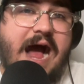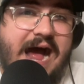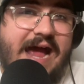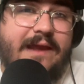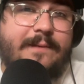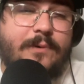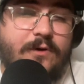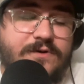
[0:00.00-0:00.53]

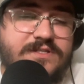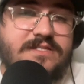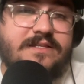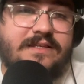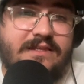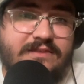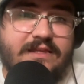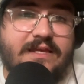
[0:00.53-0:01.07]
I
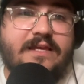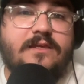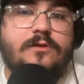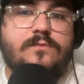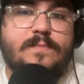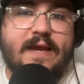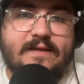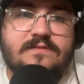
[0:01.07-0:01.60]
personally think
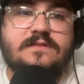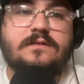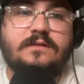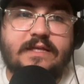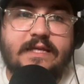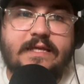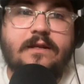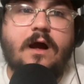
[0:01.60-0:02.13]
you
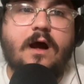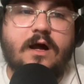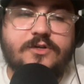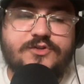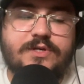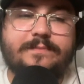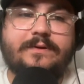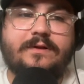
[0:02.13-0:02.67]
pencil in
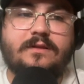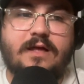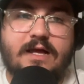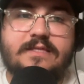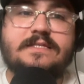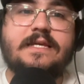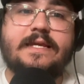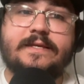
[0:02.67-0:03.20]
Andre
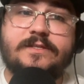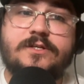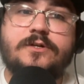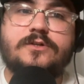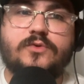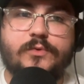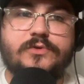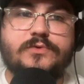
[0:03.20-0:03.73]
Pallante into
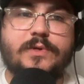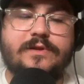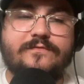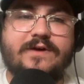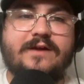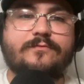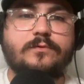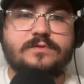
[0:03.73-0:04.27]
your
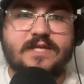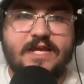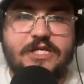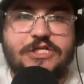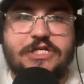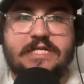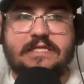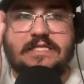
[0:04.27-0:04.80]
2025
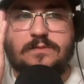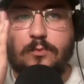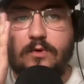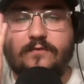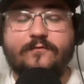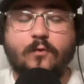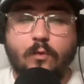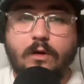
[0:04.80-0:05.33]
rotation at this
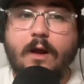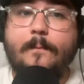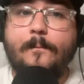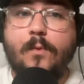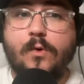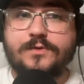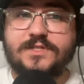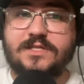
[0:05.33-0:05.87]
point for a
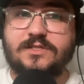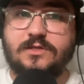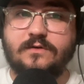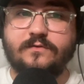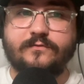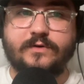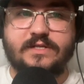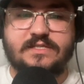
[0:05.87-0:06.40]
multitude
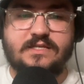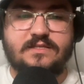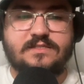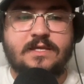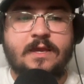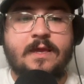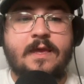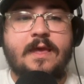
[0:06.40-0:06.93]
of
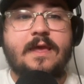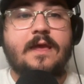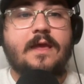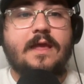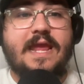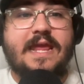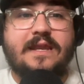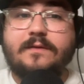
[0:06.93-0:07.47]
reasons
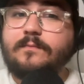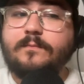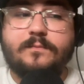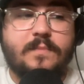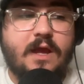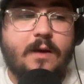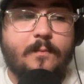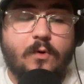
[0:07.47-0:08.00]
and
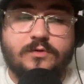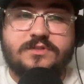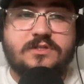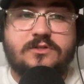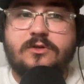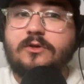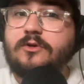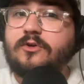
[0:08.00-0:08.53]
a
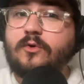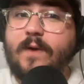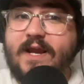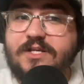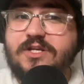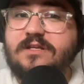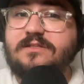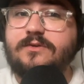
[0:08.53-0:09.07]
multitude of
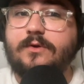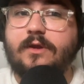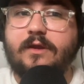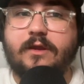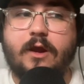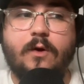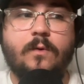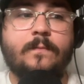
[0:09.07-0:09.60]
directions you
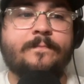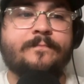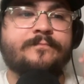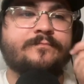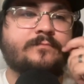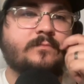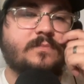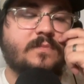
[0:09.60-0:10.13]
could go.
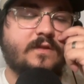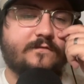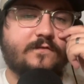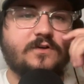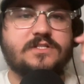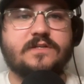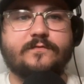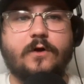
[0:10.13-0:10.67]

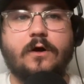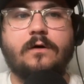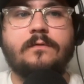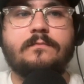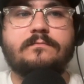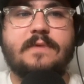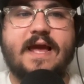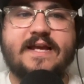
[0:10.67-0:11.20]
First of all,
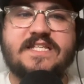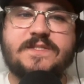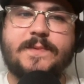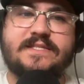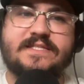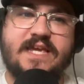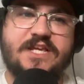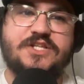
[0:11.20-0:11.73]

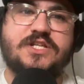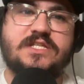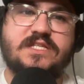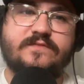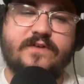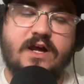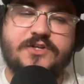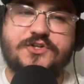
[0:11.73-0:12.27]
expectations
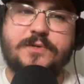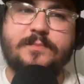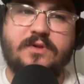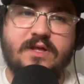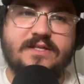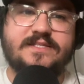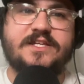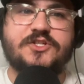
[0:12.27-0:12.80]
of Andre
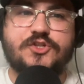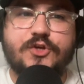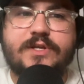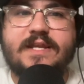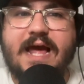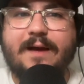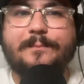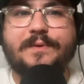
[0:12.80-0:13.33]
Pallante
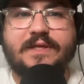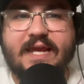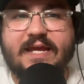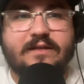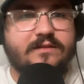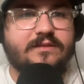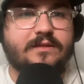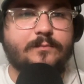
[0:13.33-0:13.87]
should not be
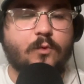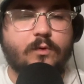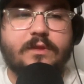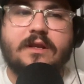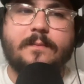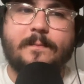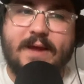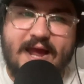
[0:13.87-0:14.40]
anything more
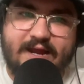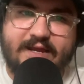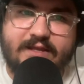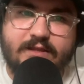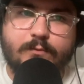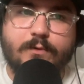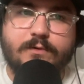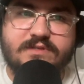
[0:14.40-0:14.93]
than a back
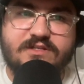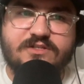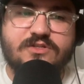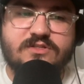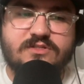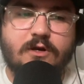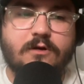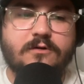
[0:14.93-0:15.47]
end of the rotation
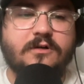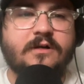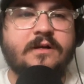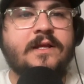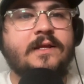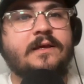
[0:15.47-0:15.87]
starter.